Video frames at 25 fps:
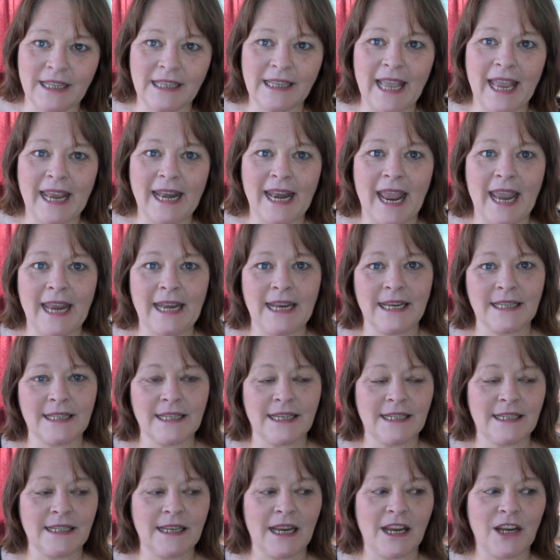late 80s,
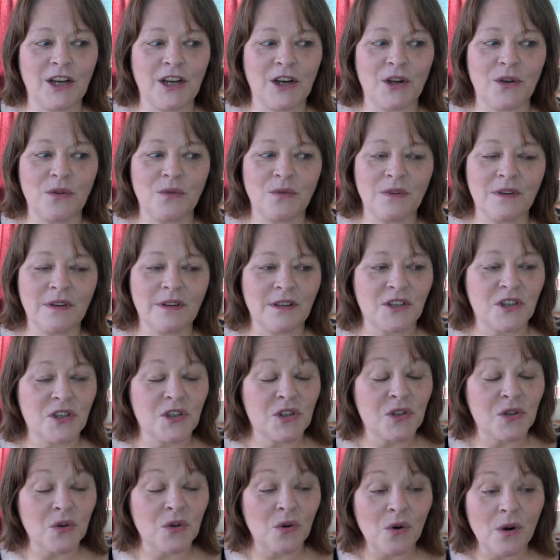and the
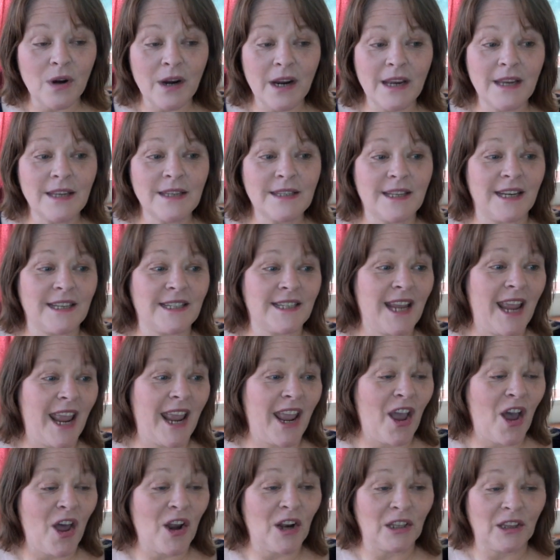stories, they
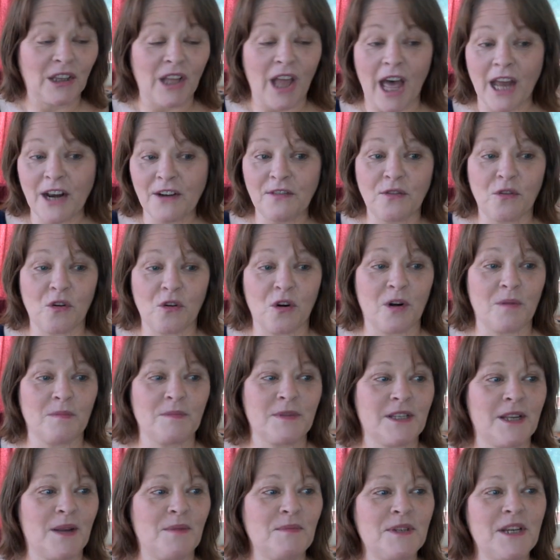take on a lot of
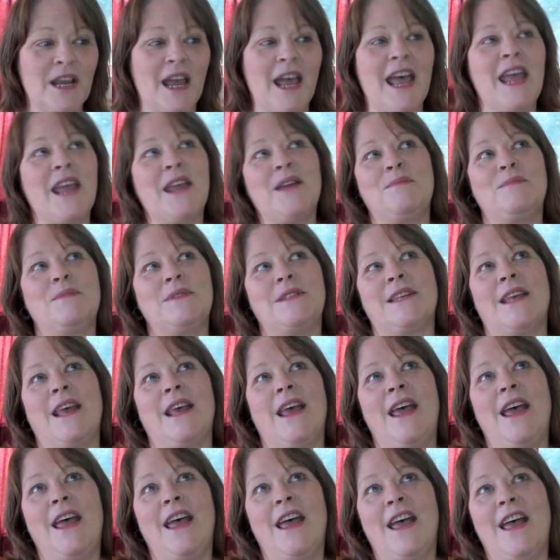forms. Sometimes
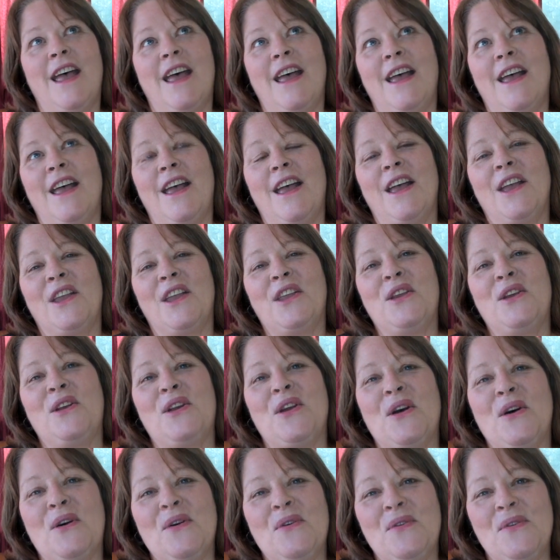
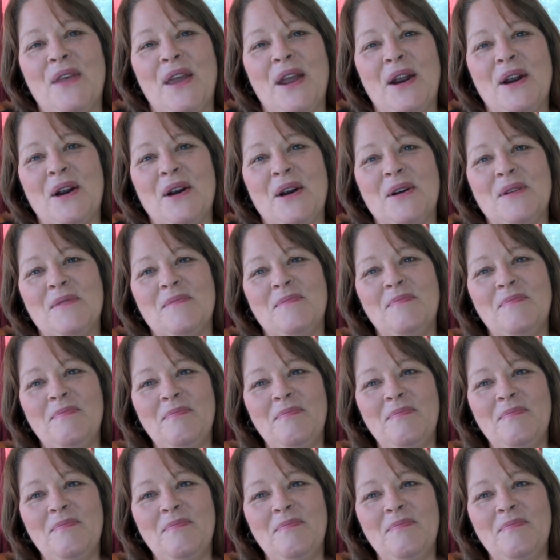they're